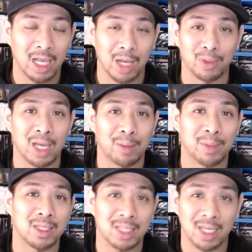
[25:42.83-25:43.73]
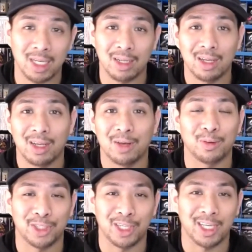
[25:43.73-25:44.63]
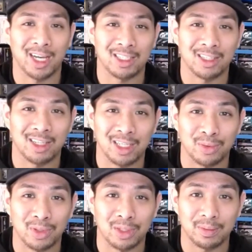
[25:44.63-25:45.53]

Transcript: And with that being said, we'll see you guys on the next one.